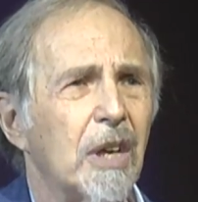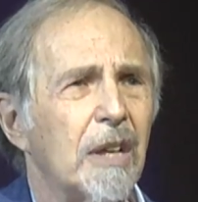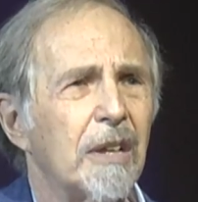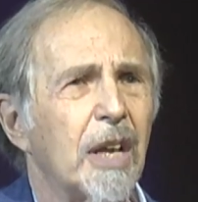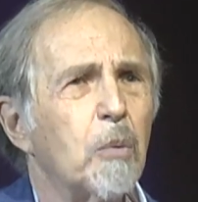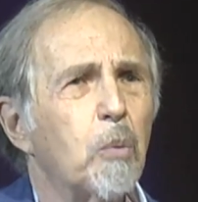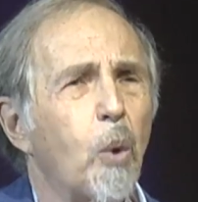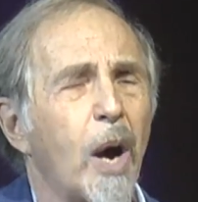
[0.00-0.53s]

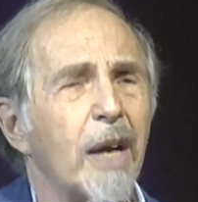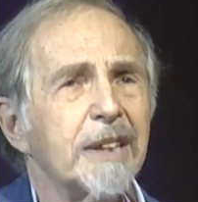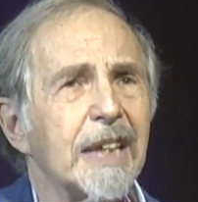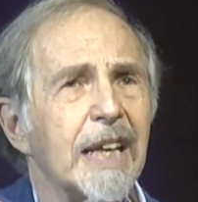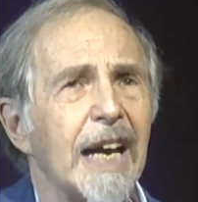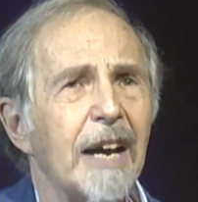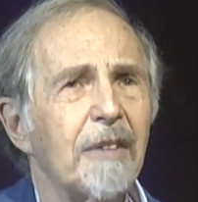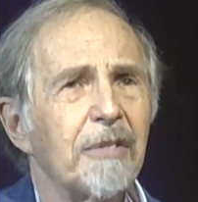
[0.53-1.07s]
They want to
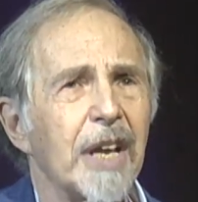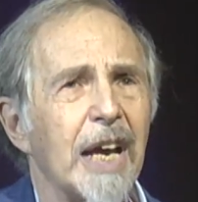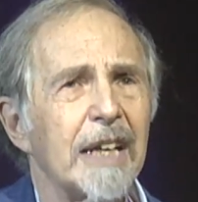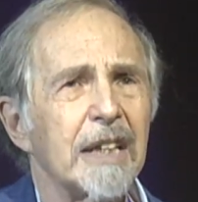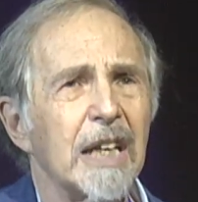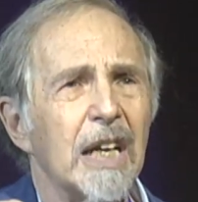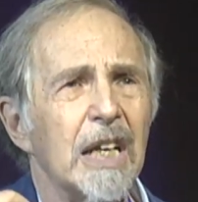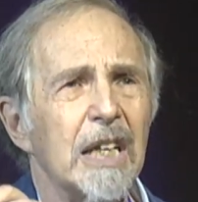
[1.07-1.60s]
have
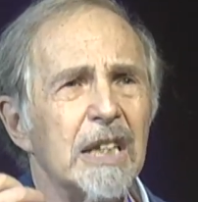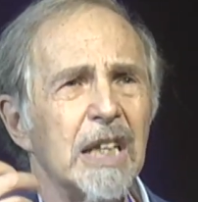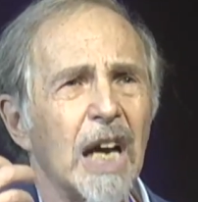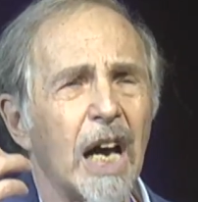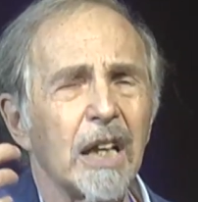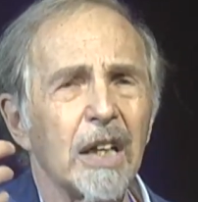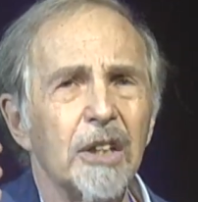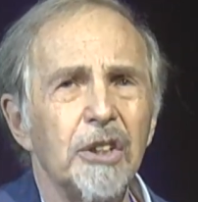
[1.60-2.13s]
that
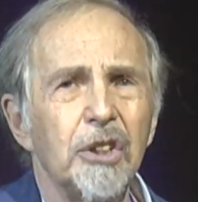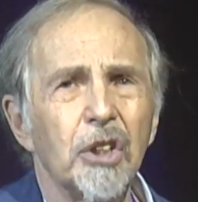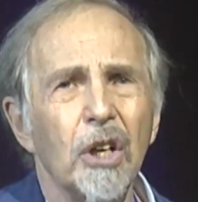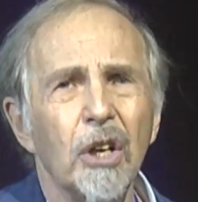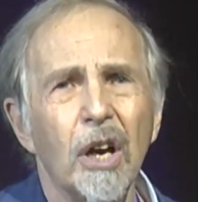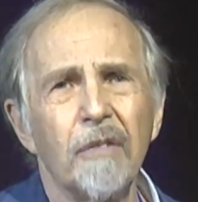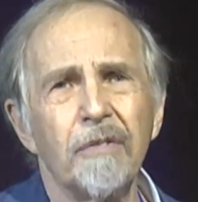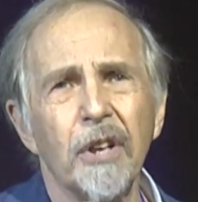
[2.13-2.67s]
knowledge
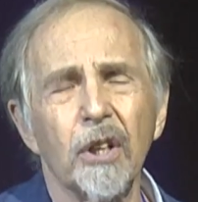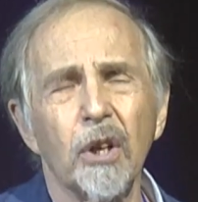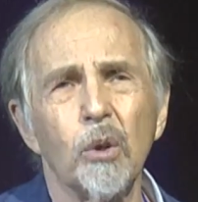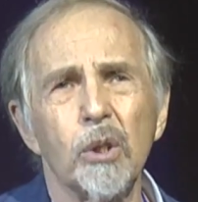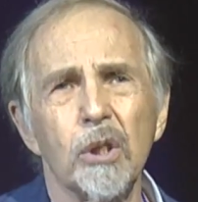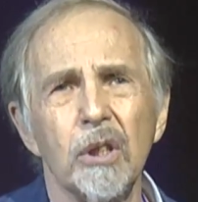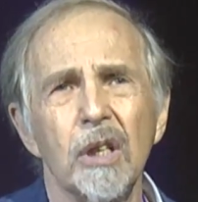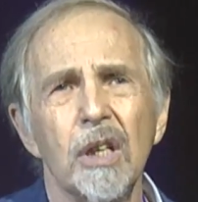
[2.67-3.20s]
of the
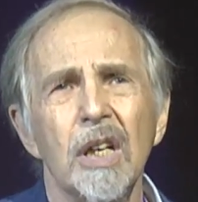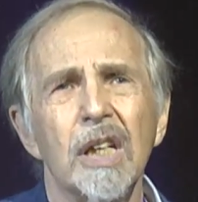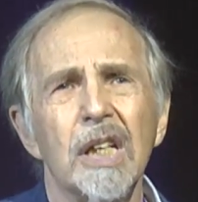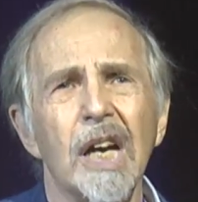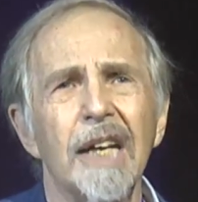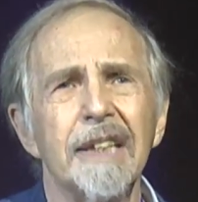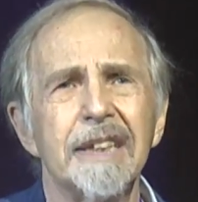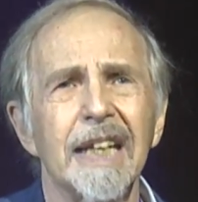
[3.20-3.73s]
local
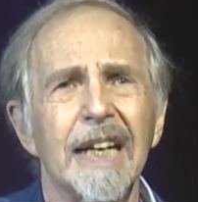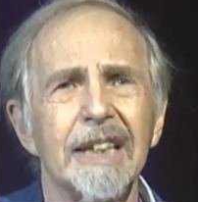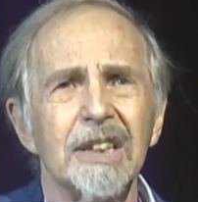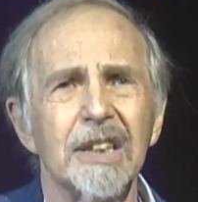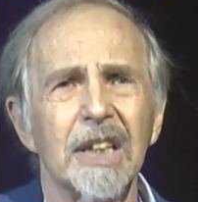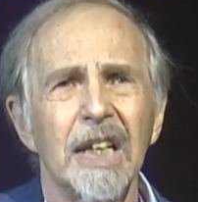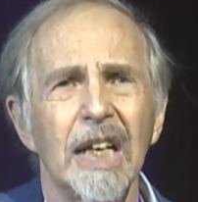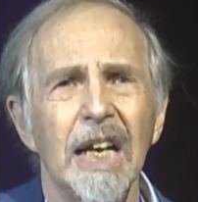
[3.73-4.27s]

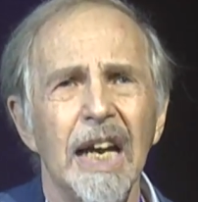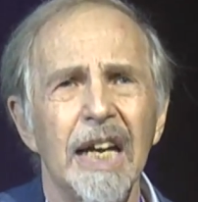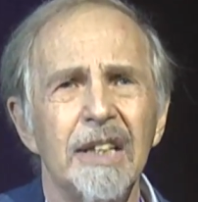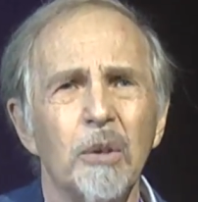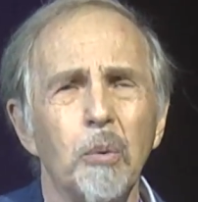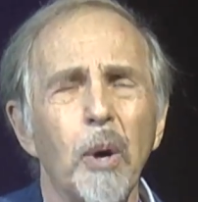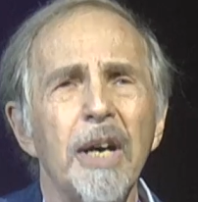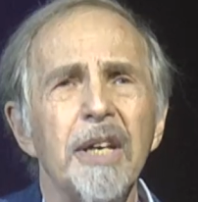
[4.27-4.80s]
context and
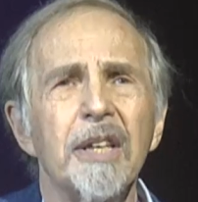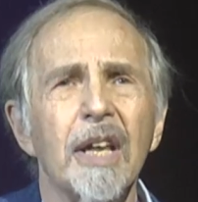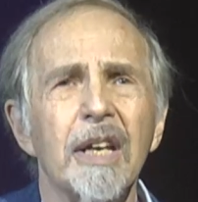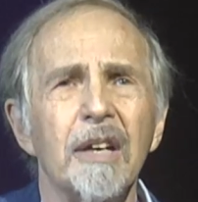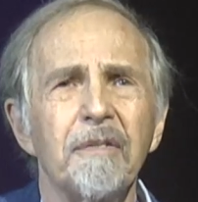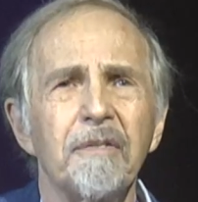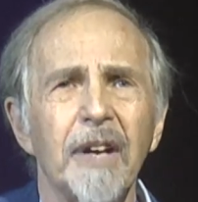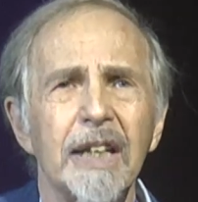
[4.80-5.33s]
the way that it
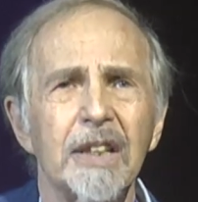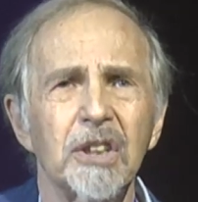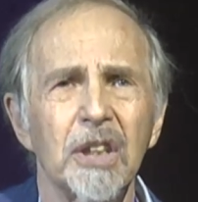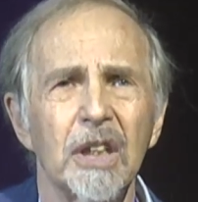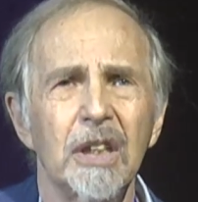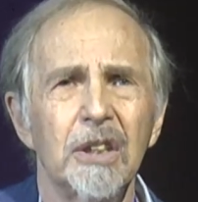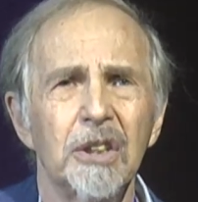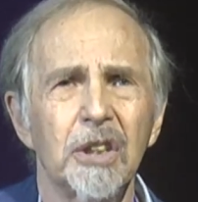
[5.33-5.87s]
affects
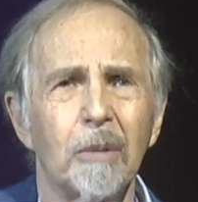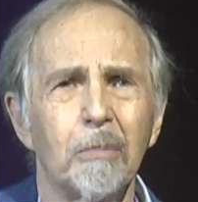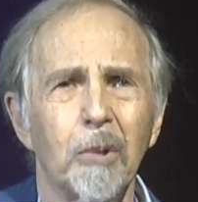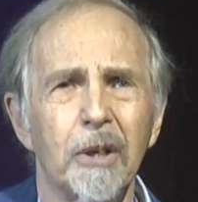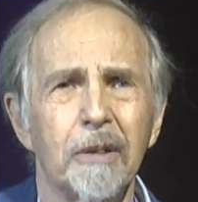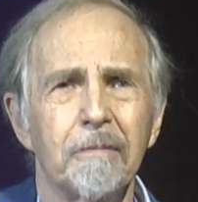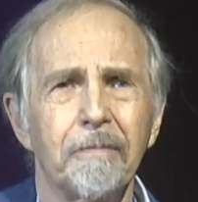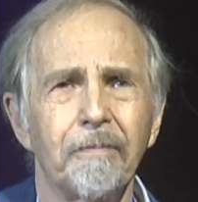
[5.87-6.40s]

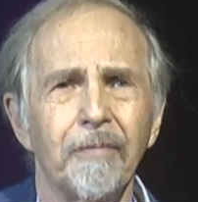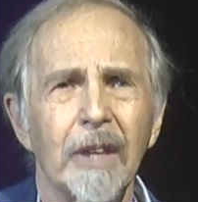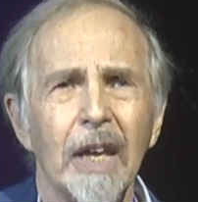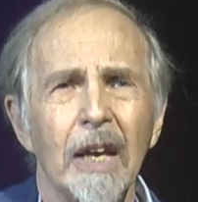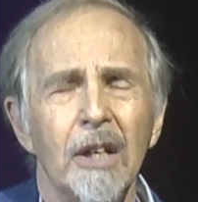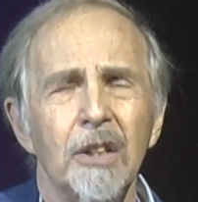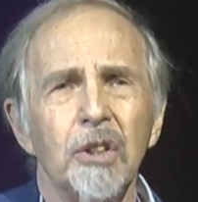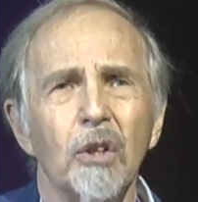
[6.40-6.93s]
someone,
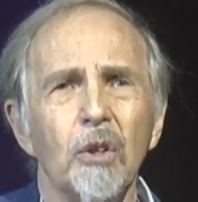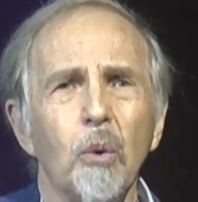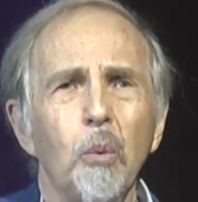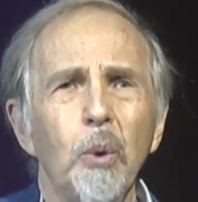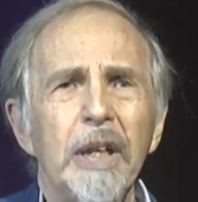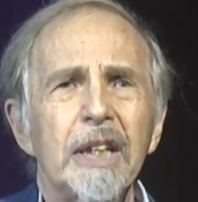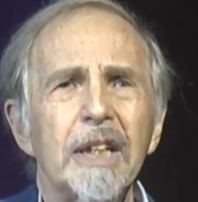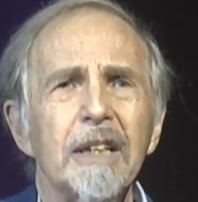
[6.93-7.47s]
so that
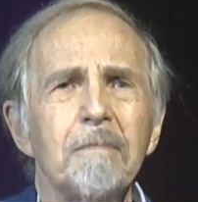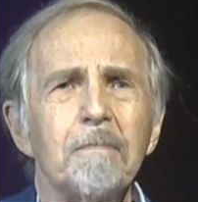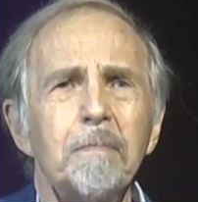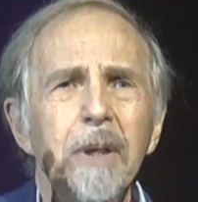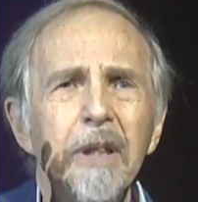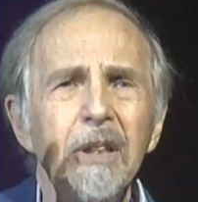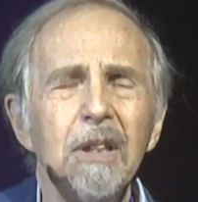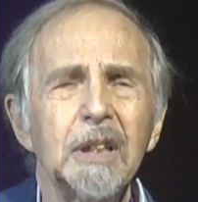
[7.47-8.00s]
we can
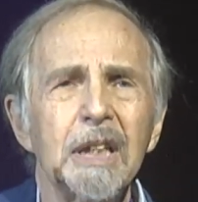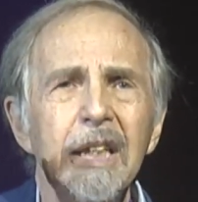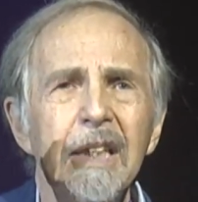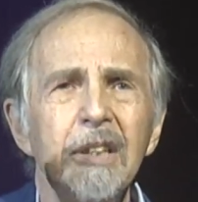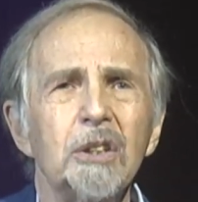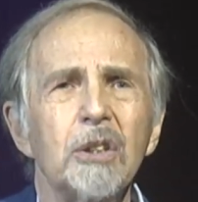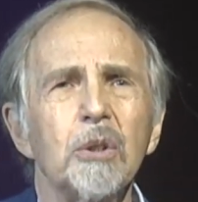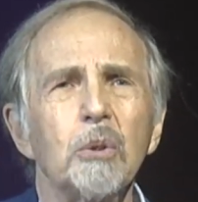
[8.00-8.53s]
build
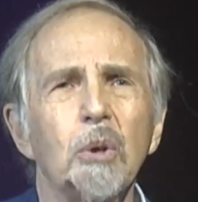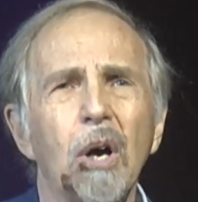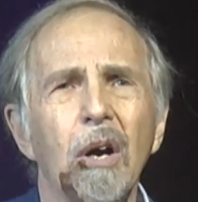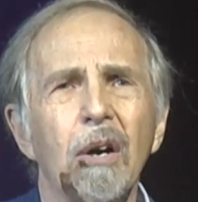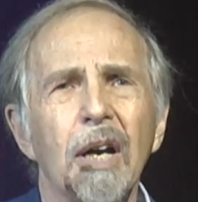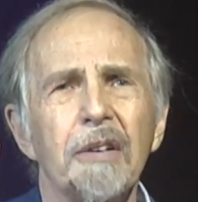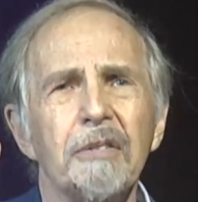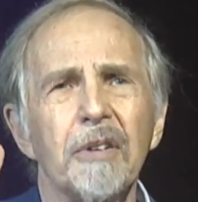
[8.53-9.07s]
into
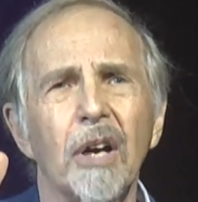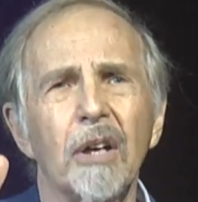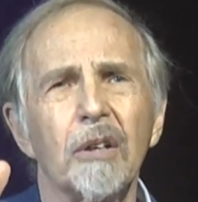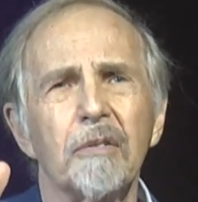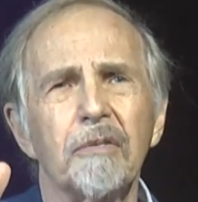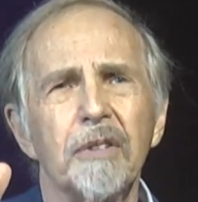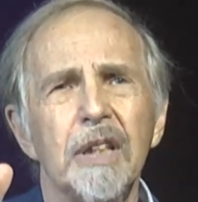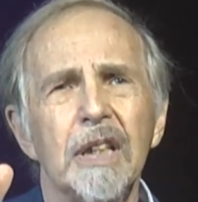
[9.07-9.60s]
our
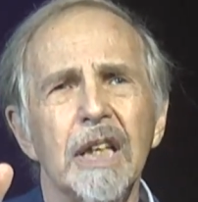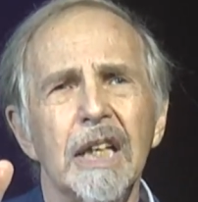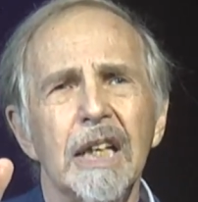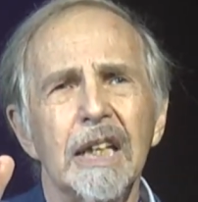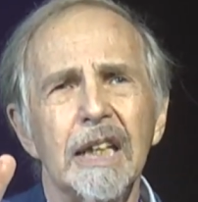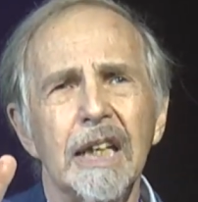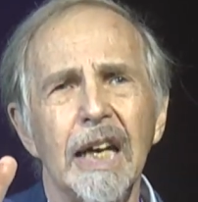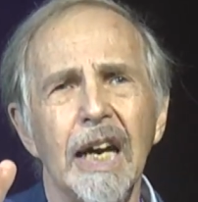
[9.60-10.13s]
ethnography
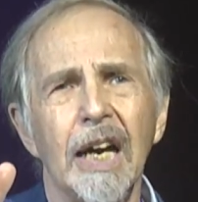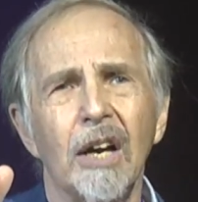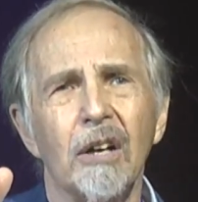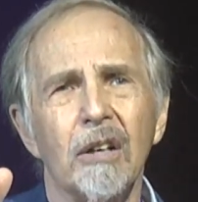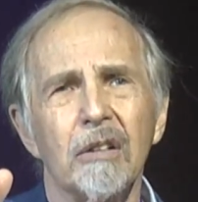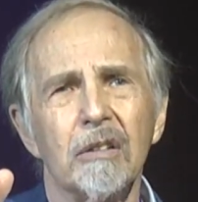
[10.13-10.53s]
care,